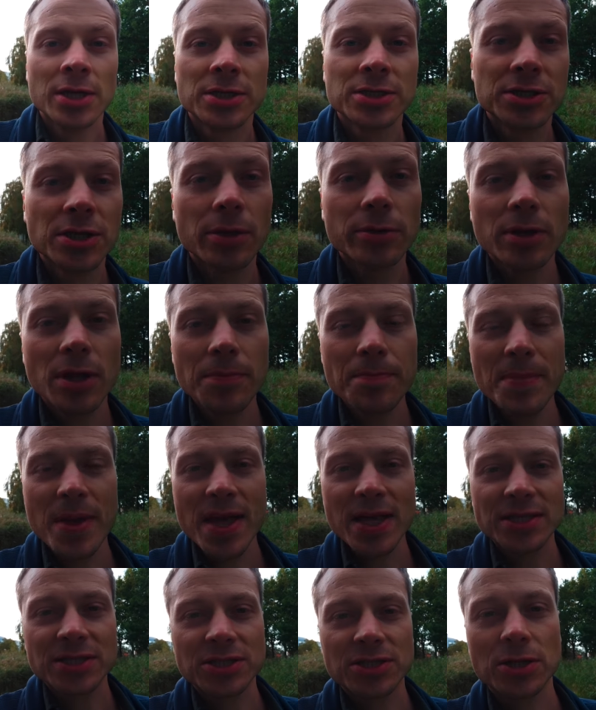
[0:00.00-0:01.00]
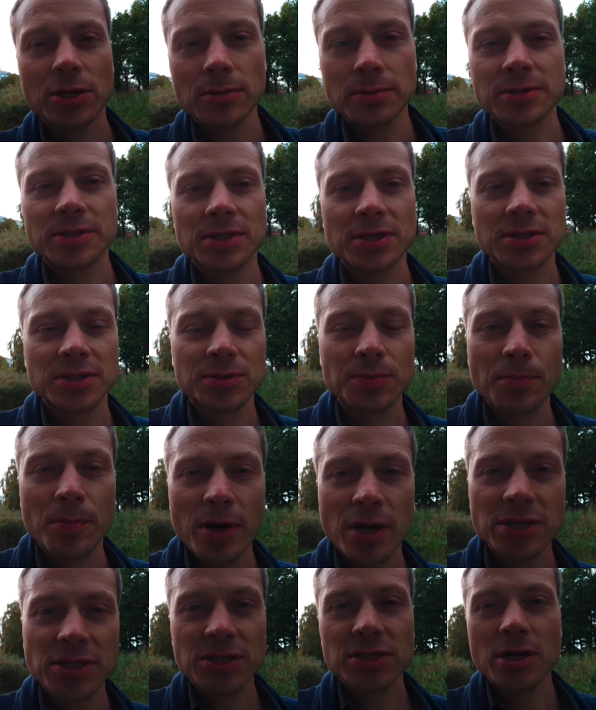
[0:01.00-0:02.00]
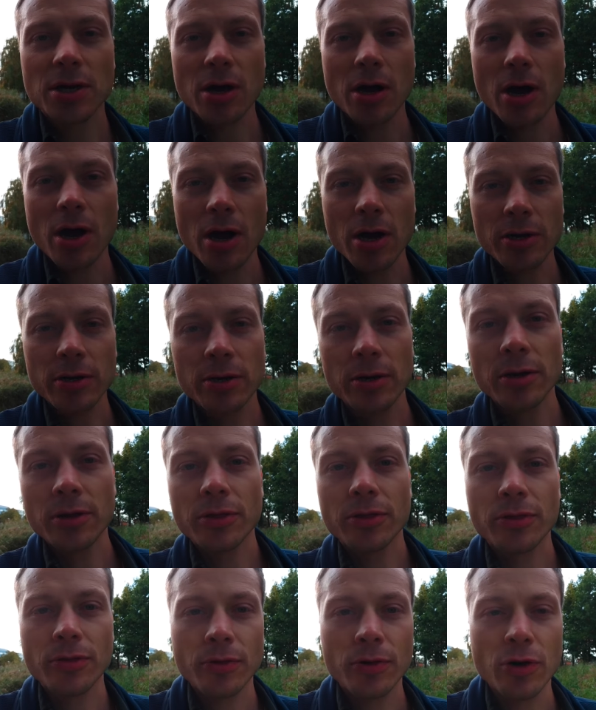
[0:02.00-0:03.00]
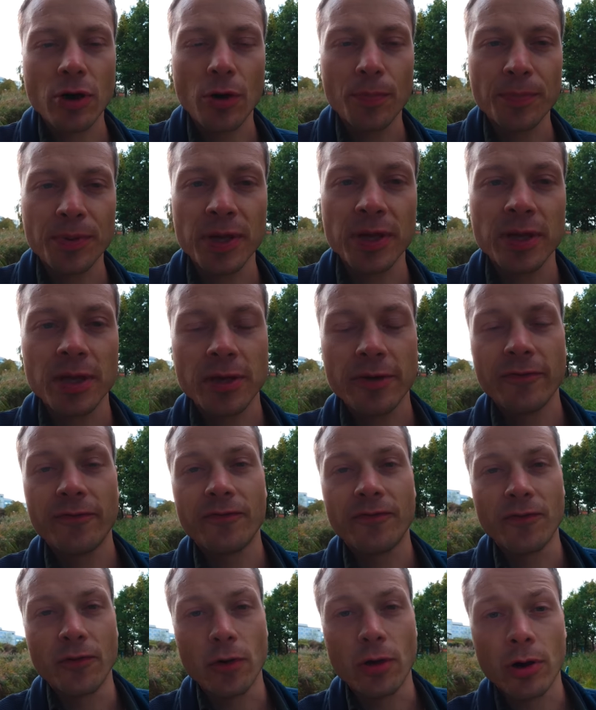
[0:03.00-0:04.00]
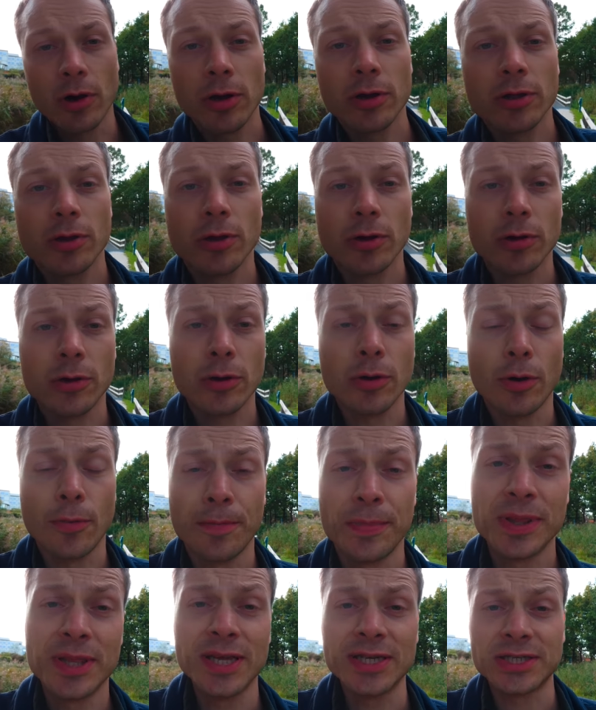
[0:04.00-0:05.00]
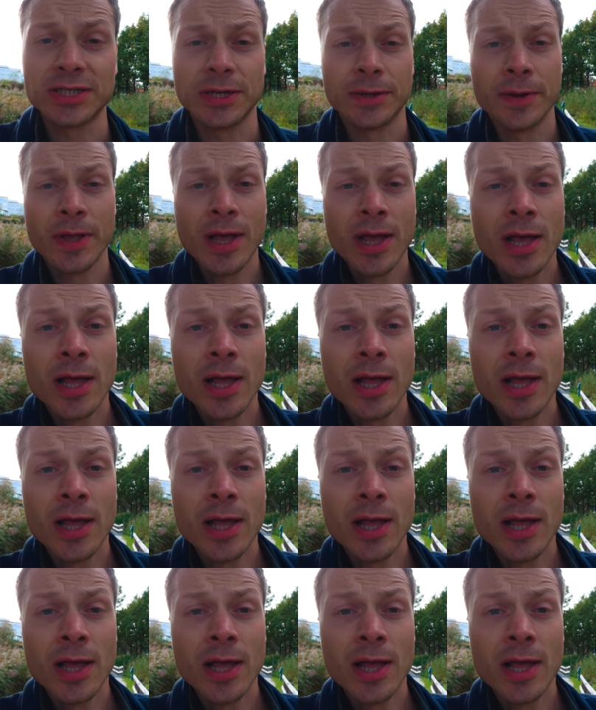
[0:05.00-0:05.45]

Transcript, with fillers: So that makes services much harder to copy for your competition.